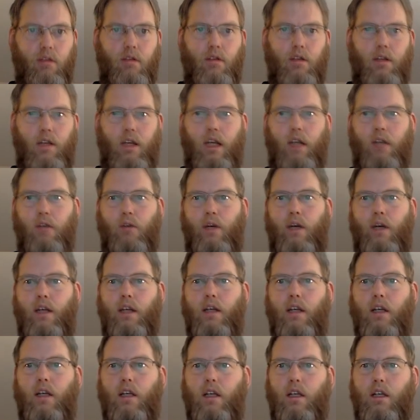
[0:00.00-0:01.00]
yeah, you
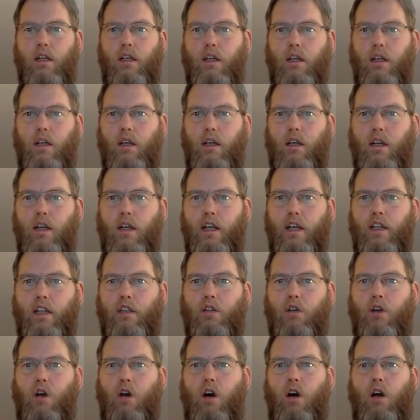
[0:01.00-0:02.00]
can
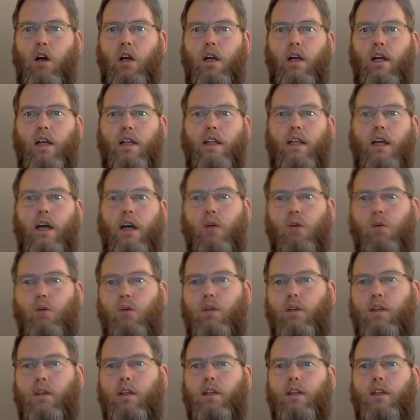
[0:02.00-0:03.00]
install and
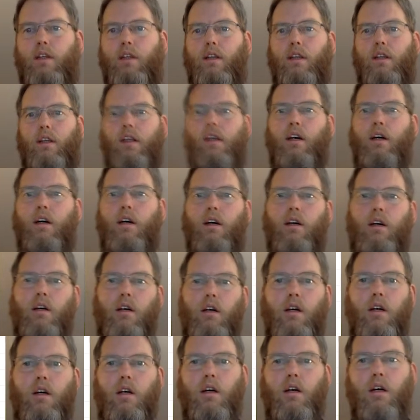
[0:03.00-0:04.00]
download it here,
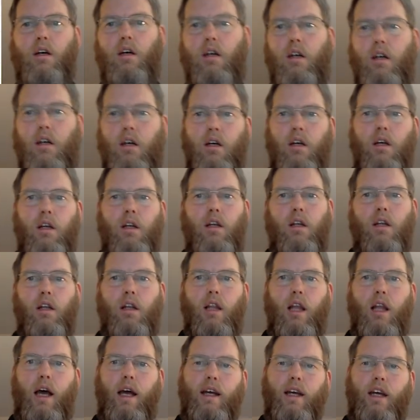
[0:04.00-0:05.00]

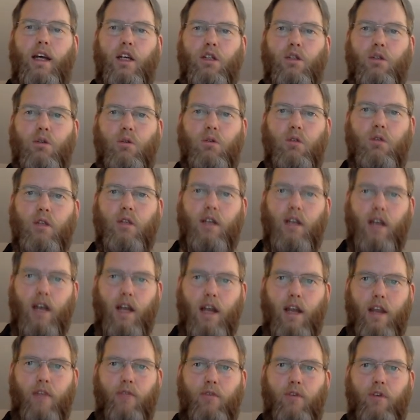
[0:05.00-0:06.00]
like I showed in
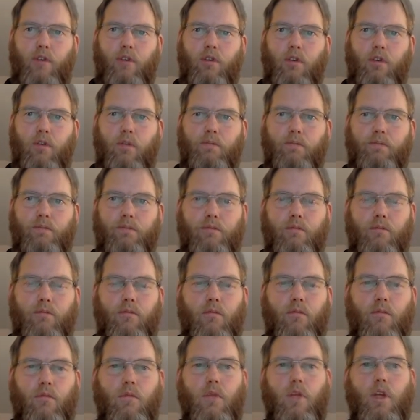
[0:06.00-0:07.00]
another video.
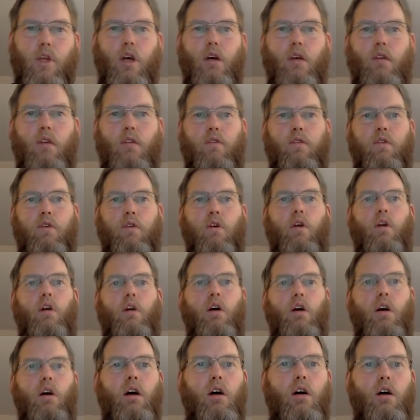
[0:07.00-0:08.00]

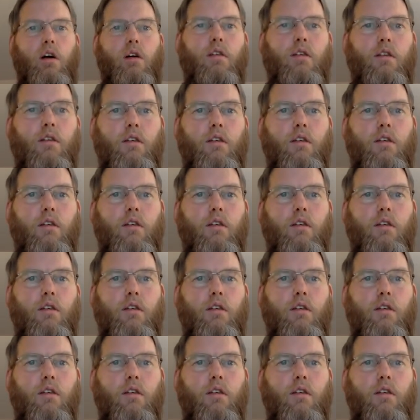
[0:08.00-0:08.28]
For